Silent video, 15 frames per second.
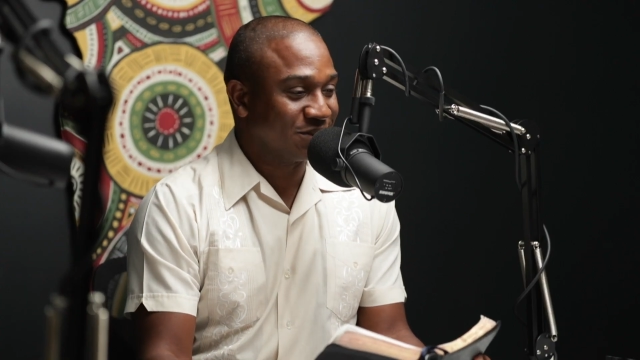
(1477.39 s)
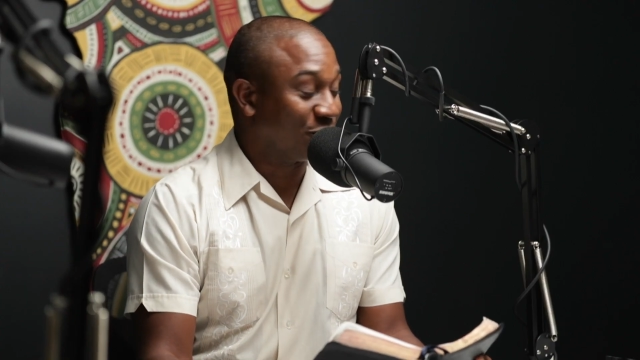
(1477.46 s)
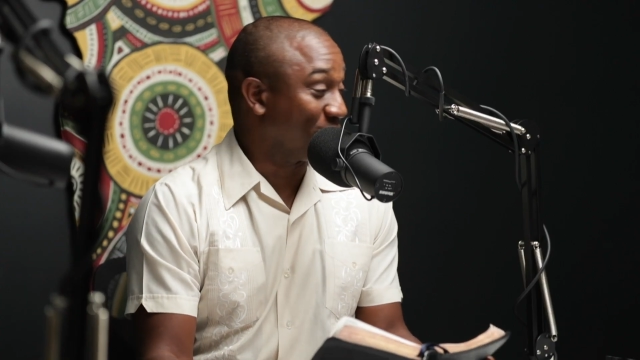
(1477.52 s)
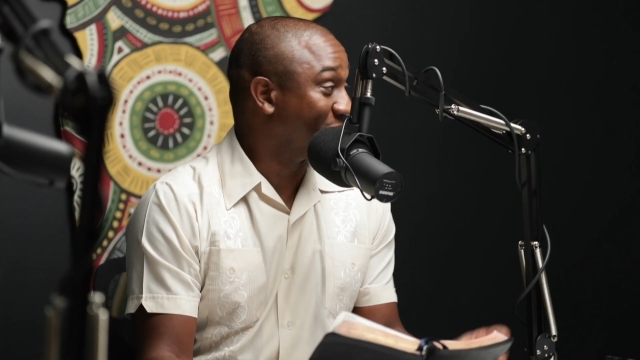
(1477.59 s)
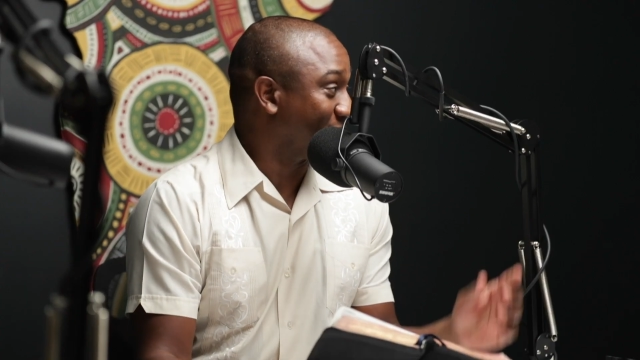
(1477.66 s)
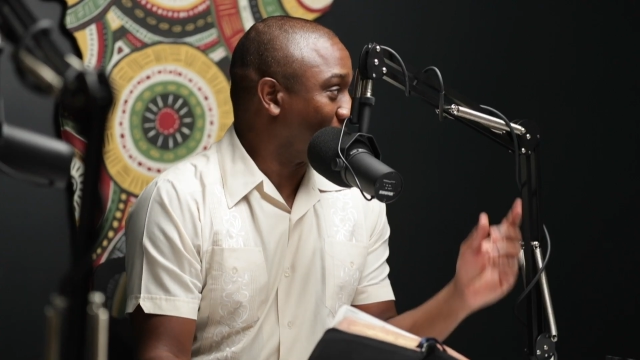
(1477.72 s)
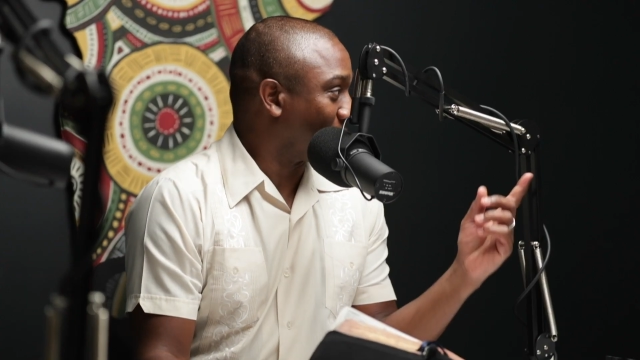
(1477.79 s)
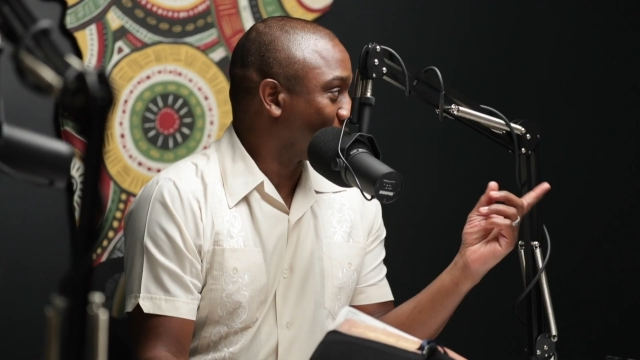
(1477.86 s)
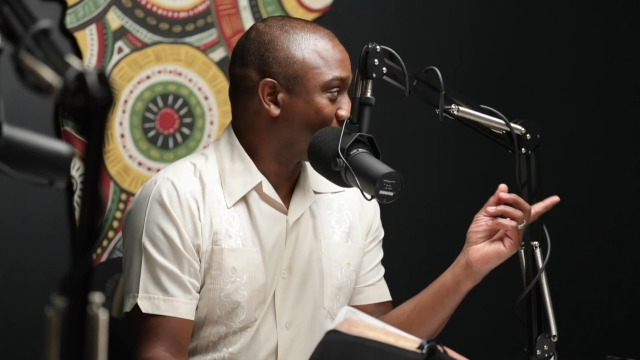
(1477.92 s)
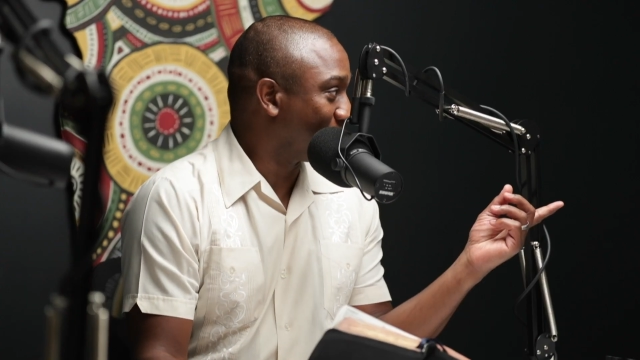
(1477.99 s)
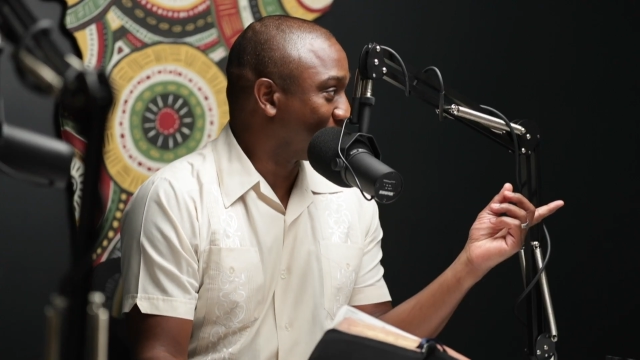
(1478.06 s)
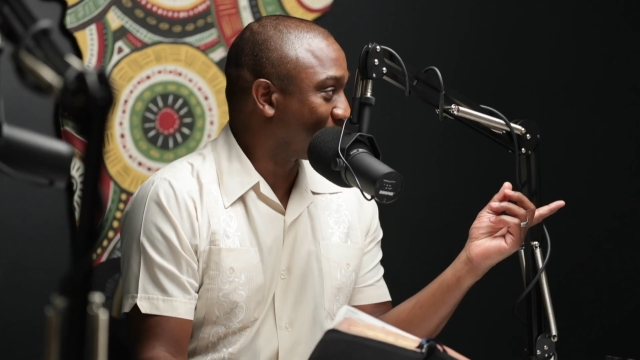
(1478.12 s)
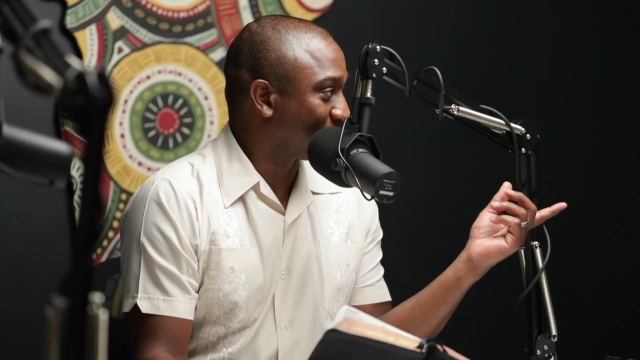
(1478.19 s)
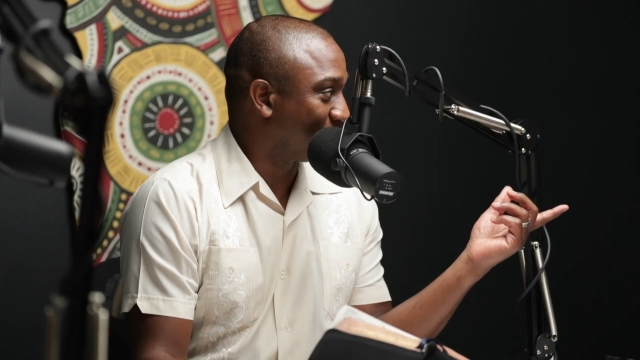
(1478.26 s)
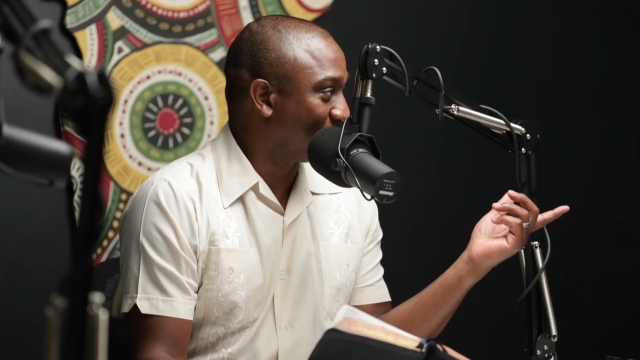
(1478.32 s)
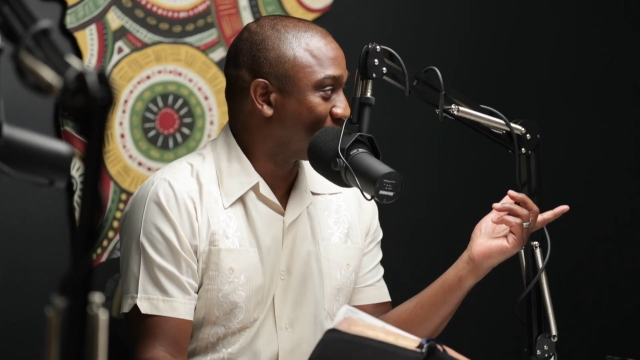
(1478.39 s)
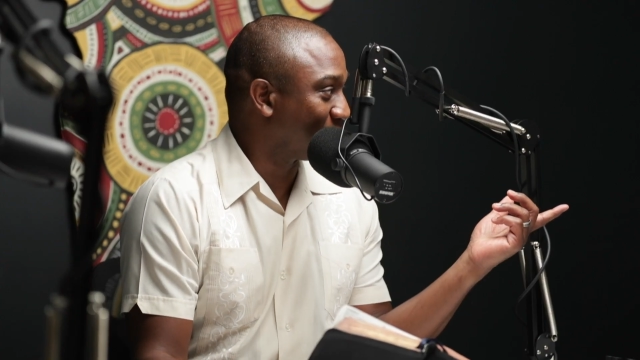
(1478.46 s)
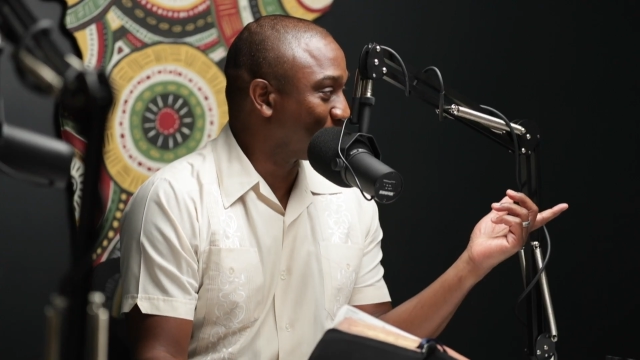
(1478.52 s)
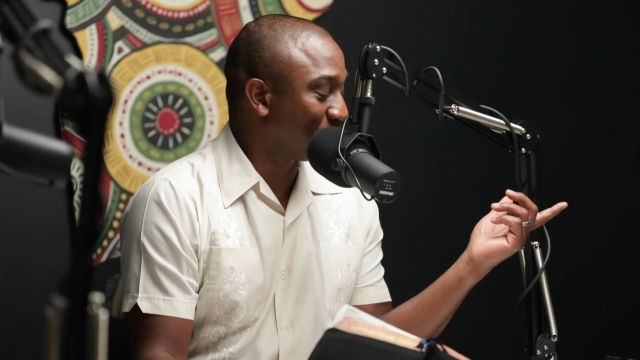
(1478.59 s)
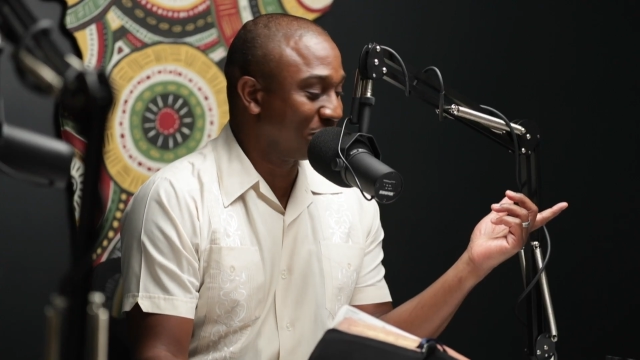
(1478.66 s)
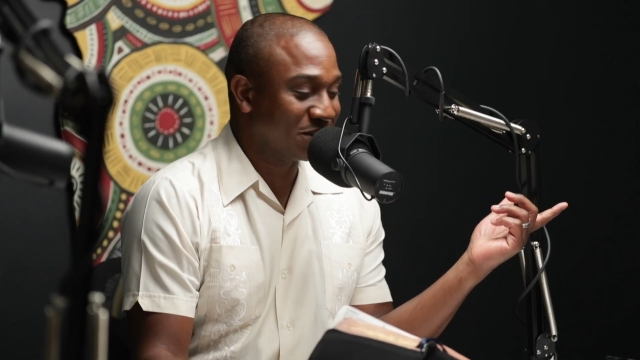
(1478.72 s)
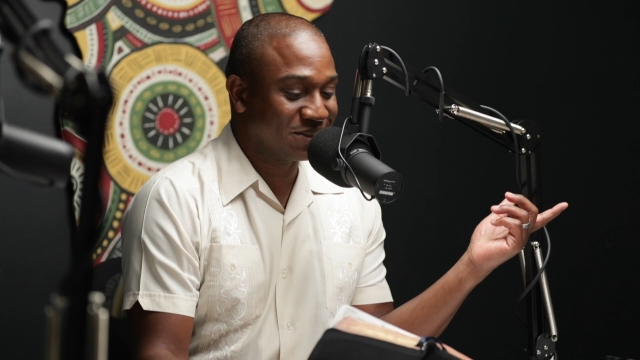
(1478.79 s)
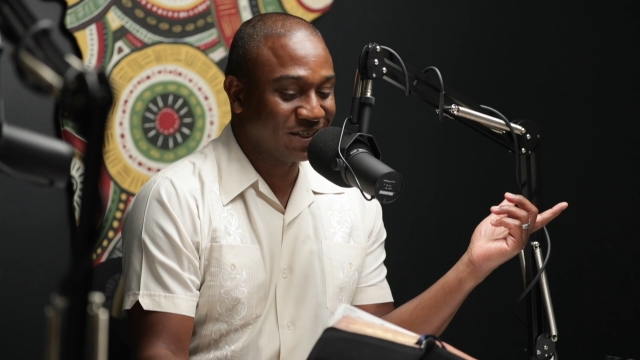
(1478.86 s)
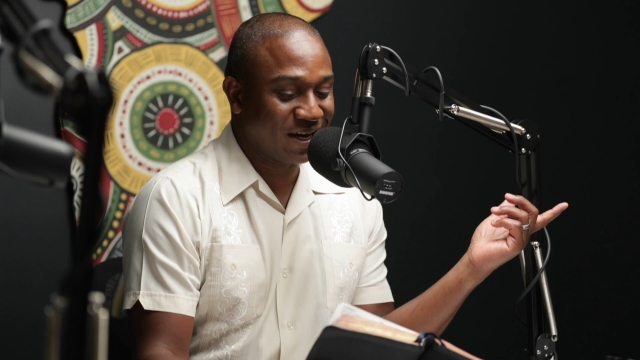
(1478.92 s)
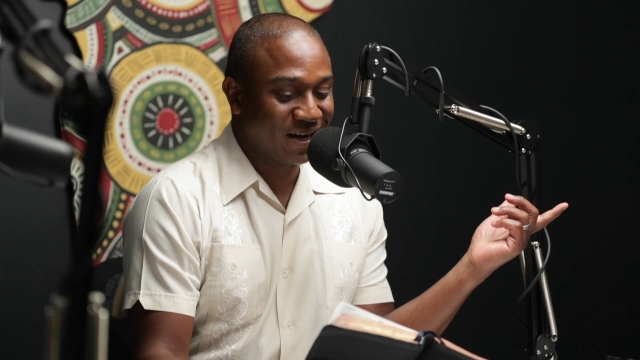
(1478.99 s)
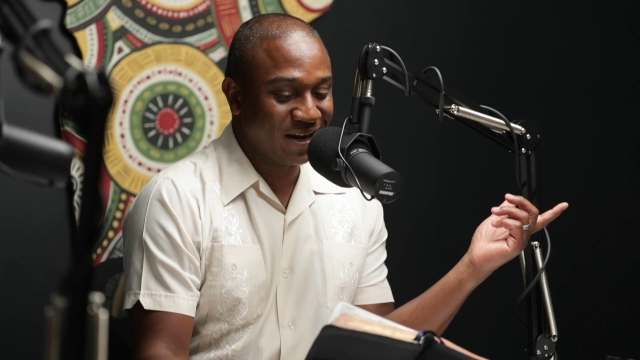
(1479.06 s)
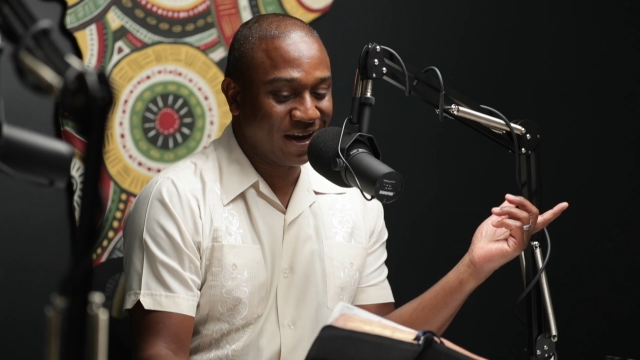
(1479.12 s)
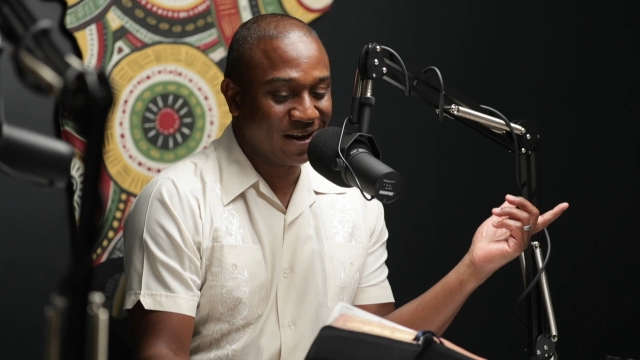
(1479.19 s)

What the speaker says: so he says what you just said,